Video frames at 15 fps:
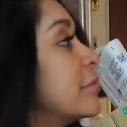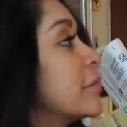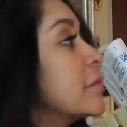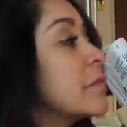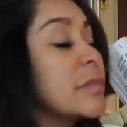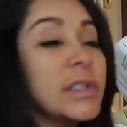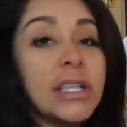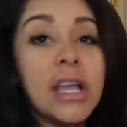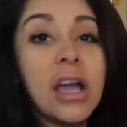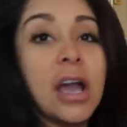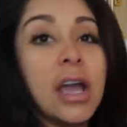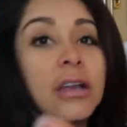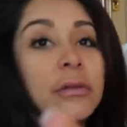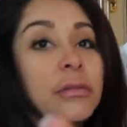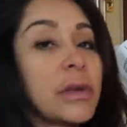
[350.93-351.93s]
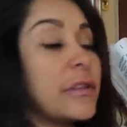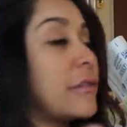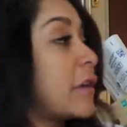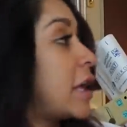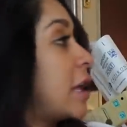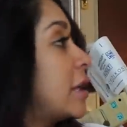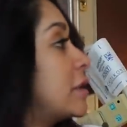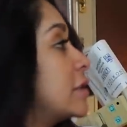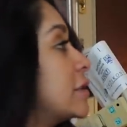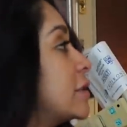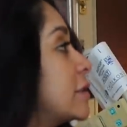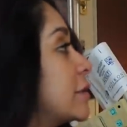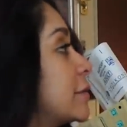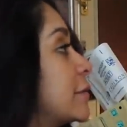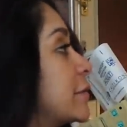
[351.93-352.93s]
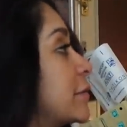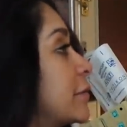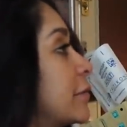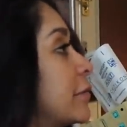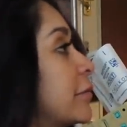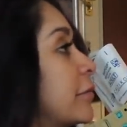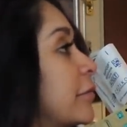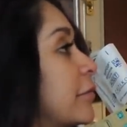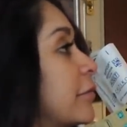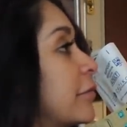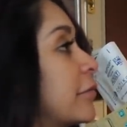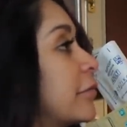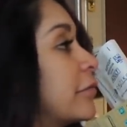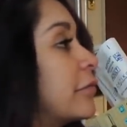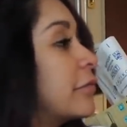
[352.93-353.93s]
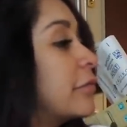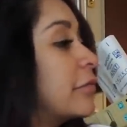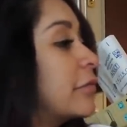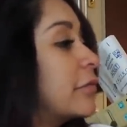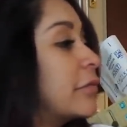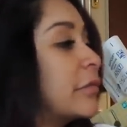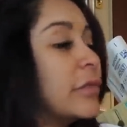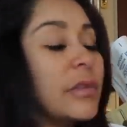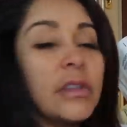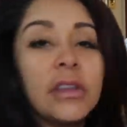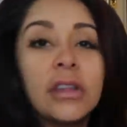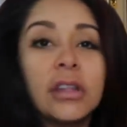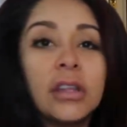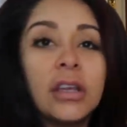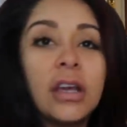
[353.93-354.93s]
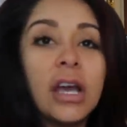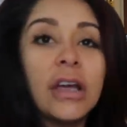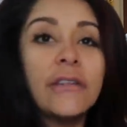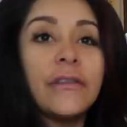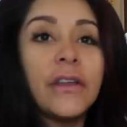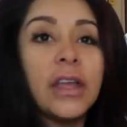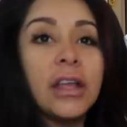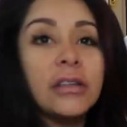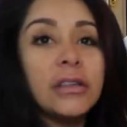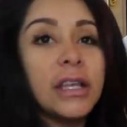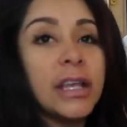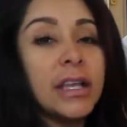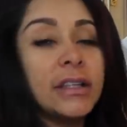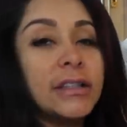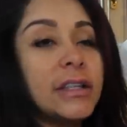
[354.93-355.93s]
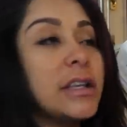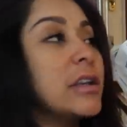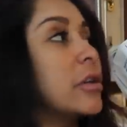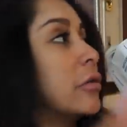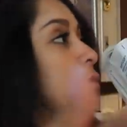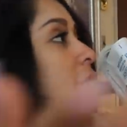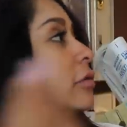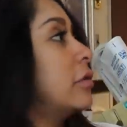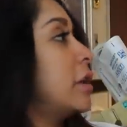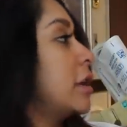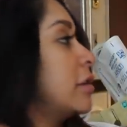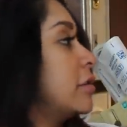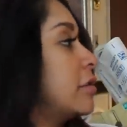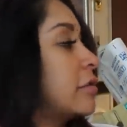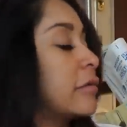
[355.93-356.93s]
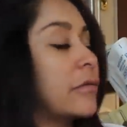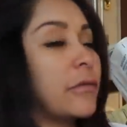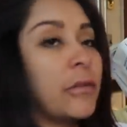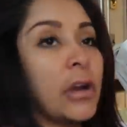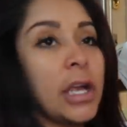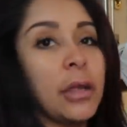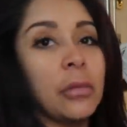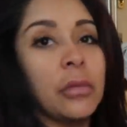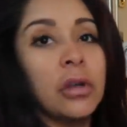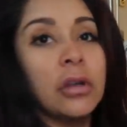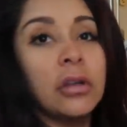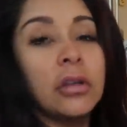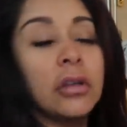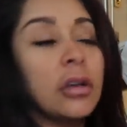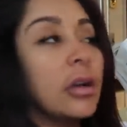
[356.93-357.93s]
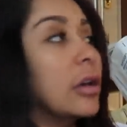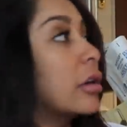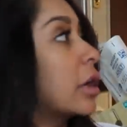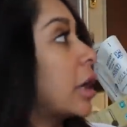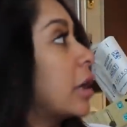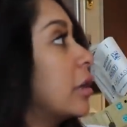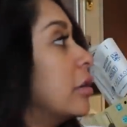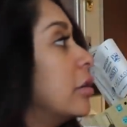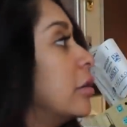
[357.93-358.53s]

Doing Say hi to my fans. Hi. hi fans. Hi fan, they can't see you. Get in it's the frame. Okay.